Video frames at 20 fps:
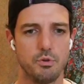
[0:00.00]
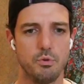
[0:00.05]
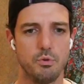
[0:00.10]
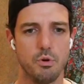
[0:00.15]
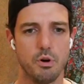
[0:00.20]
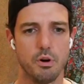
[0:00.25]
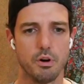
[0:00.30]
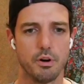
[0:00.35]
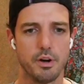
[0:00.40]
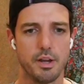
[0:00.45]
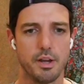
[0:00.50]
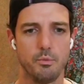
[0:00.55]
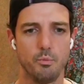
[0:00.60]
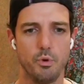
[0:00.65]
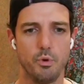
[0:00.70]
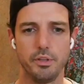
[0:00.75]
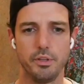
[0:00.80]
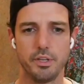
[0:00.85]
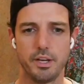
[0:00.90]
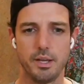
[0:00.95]
are
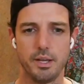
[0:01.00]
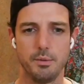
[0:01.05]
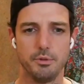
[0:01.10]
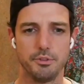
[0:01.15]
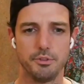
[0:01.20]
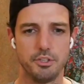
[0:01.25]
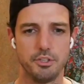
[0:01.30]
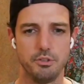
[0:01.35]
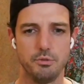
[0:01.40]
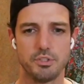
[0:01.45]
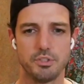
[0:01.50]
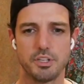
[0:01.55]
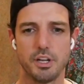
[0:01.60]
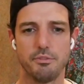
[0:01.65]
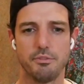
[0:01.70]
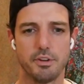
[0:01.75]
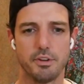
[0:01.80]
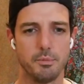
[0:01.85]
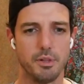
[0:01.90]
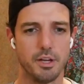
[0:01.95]
willing and able to do stuff
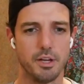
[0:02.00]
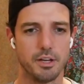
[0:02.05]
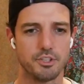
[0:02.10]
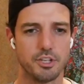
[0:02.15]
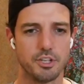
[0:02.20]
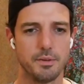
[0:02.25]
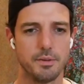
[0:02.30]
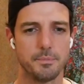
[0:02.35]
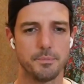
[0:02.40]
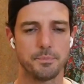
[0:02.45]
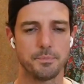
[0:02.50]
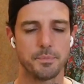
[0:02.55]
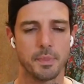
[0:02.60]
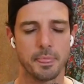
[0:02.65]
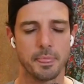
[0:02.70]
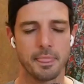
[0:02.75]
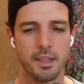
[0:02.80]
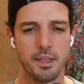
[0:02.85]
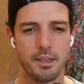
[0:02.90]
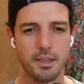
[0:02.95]
on a blockchain.
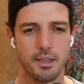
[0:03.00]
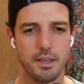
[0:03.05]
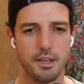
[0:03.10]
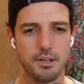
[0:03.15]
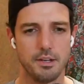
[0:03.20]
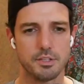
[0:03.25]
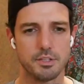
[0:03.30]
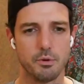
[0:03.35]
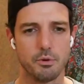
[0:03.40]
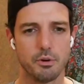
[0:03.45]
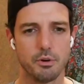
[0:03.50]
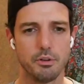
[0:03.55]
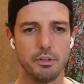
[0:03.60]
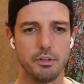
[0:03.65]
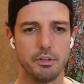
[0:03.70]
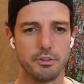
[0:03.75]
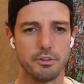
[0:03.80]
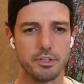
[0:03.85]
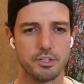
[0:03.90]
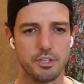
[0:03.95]
And so earlier
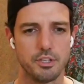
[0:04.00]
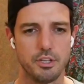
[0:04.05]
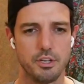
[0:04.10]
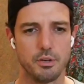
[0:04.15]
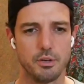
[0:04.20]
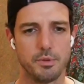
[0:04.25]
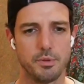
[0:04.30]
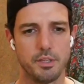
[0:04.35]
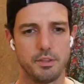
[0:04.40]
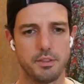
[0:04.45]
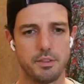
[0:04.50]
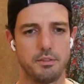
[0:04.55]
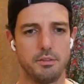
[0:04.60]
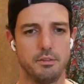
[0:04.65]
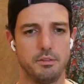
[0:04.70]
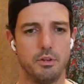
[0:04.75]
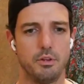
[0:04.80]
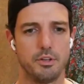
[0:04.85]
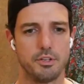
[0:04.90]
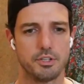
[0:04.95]
this year, Pyth
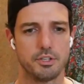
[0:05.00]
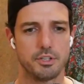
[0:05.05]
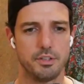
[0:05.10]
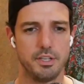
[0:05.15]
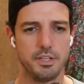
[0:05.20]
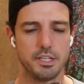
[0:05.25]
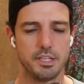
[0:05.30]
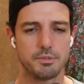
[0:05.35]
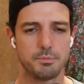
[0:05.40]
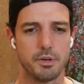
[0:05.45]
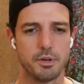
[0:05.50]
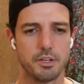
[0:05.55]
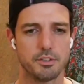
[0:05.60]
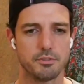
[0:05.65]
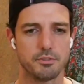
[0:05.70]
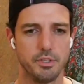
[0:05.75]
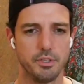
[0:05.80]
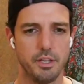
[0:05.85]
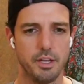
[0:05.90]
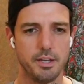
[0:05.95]
launched the Express
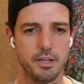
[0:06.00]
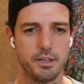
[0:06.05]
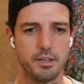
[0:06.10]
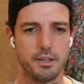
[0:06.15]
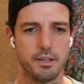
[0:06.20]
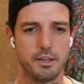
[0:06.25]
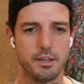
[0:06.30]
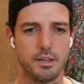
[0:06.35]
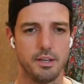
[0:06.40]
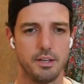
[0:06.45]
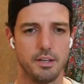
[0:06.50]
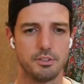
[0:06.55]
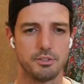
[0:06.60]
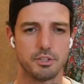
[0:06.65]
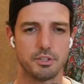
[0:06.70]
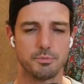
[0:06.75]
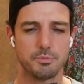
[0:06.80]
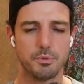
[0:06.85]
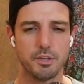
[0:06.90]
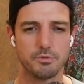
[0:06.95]
Relay. And so
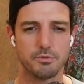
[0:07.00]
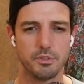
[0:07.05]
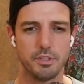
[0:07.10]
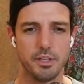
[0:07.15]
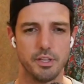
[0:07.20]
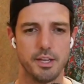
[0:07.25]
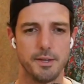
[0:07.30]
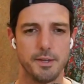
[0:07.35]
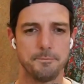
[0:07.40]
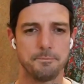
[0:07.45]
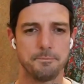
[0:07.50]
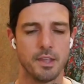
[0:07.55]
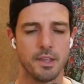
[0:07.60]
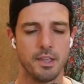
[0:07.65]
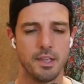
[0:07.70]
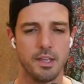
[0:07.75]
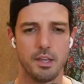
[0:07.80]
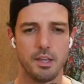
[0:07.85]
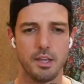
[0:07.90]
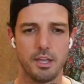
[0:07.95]
Express Relay
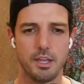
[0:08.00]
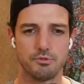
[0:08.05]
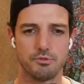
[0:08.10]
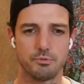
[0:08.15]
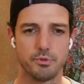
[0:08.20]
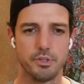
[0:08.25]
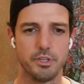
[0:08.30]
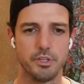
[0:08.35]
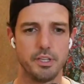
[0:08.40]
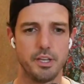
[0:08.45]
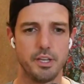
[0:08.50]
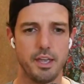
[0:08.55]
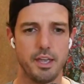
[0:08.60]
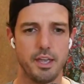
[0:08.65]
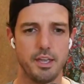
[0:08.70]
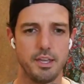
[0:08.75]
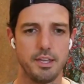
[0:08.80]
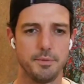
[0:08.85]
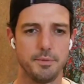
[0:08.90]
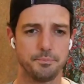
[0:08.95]
is really a